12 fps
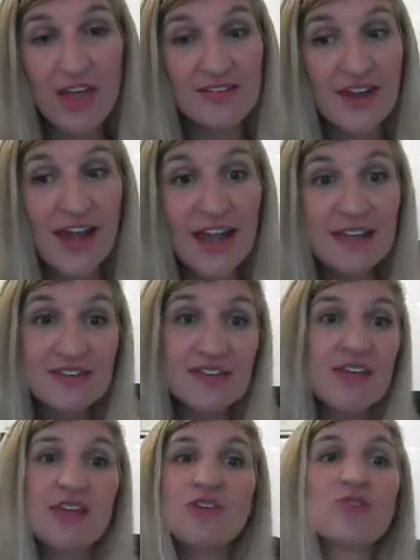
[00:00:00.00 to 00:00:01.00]
has an
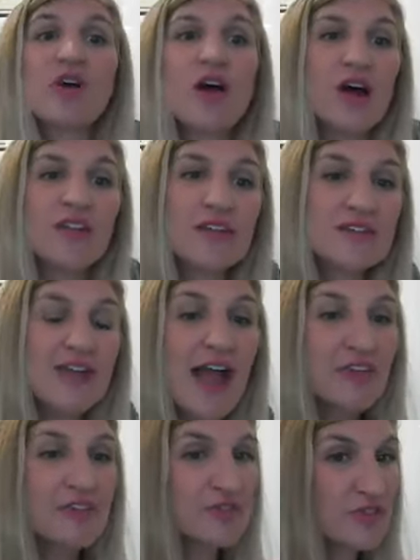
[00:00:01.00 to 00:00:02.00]
ITIN and you're on the
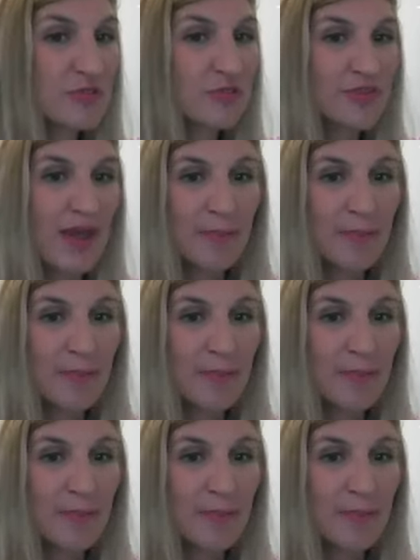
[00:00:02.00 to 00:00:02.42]
tax return with